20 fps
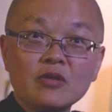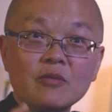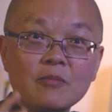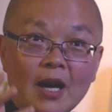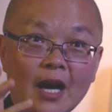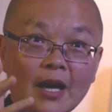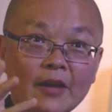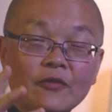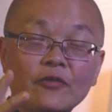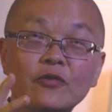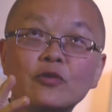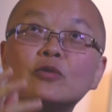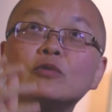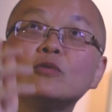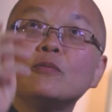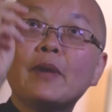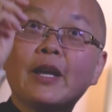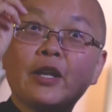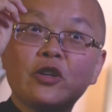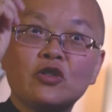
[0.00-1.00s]
be
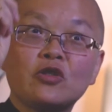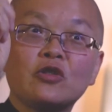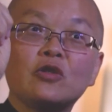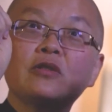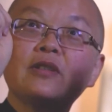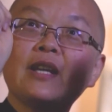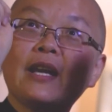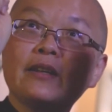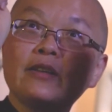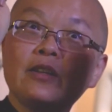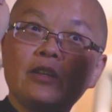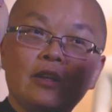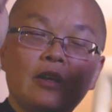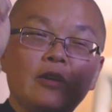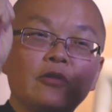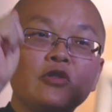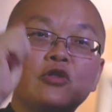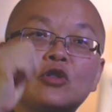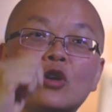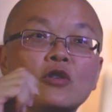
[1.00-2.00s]
mindful, make sure that, you
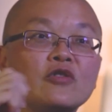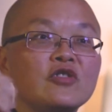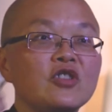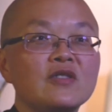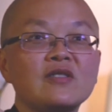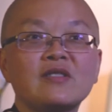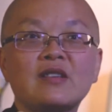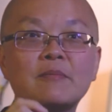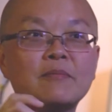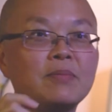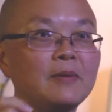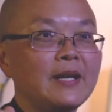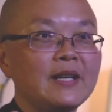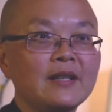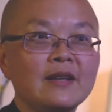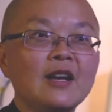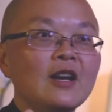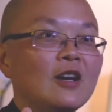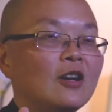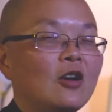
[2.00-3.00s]
know, you don't just
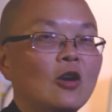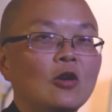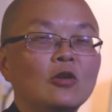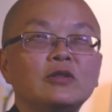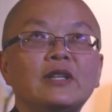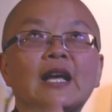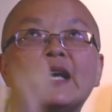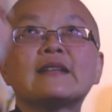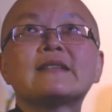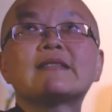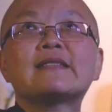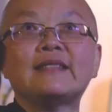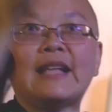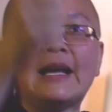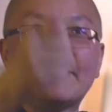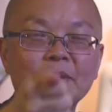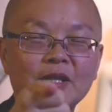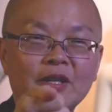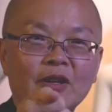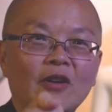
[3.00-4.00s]
simply go there and
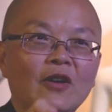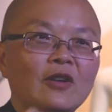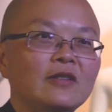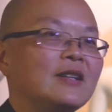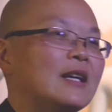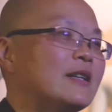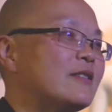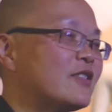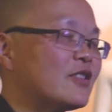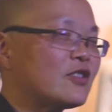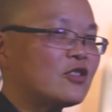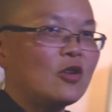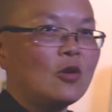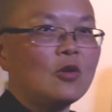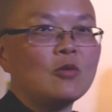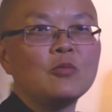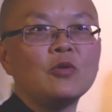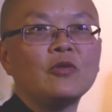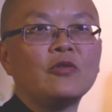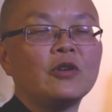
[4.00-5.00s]
slap it on and just
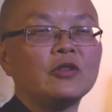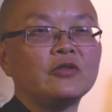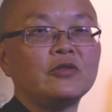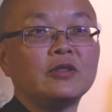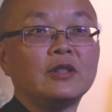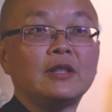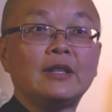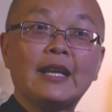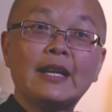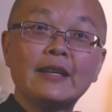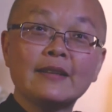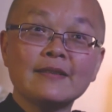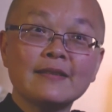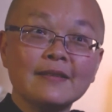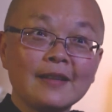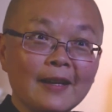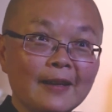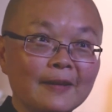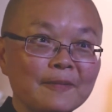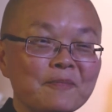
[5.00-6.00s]
go move on to the
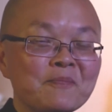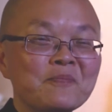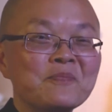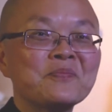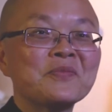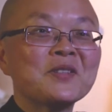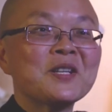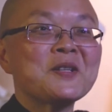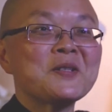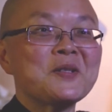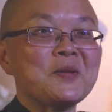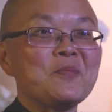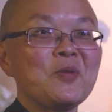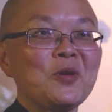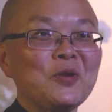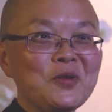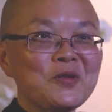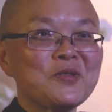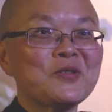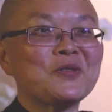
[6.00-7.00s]
next thing. The
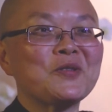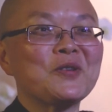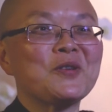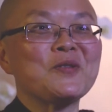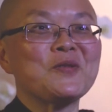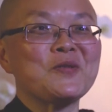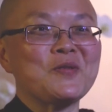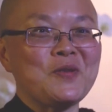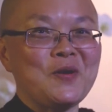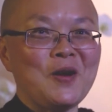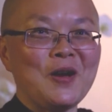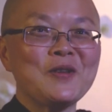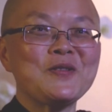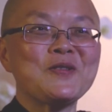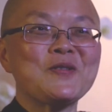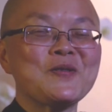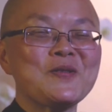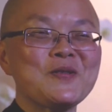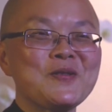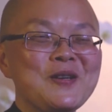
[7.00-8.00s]
monastery, you're trying
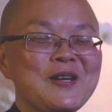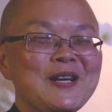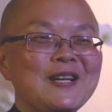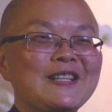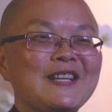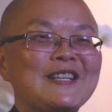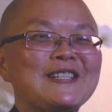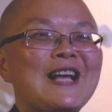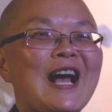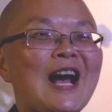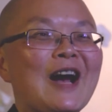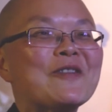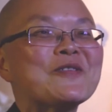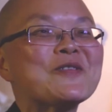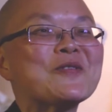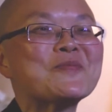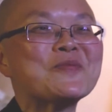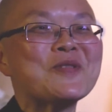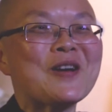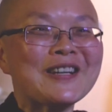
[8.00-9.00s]
to, that's how
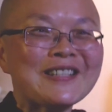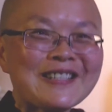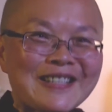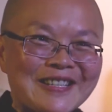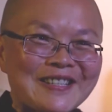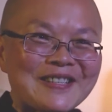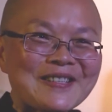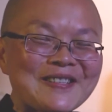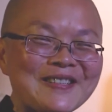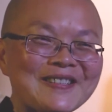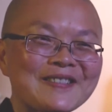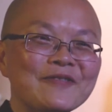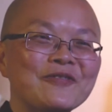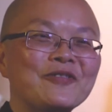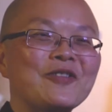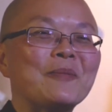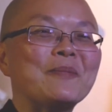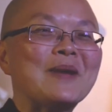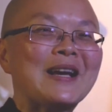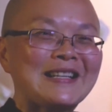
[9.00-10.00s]
you practice
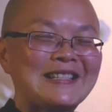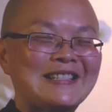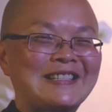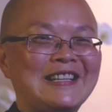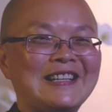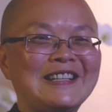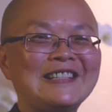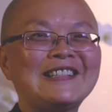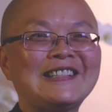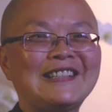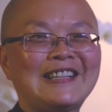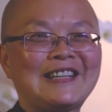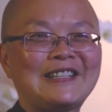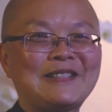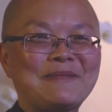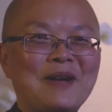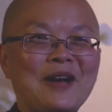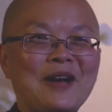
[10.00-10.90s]
from externally, the